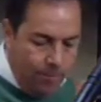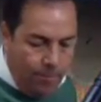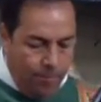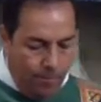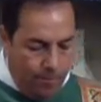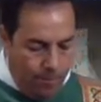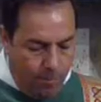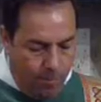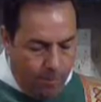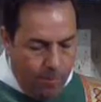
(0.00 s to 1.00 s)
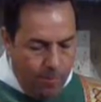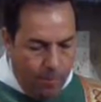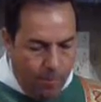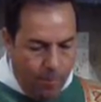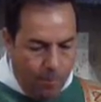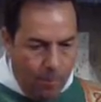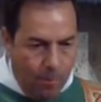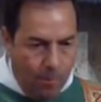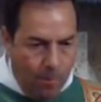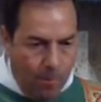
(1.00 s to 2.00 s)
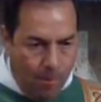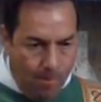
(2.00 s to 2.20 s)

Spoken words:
Nobody speaks.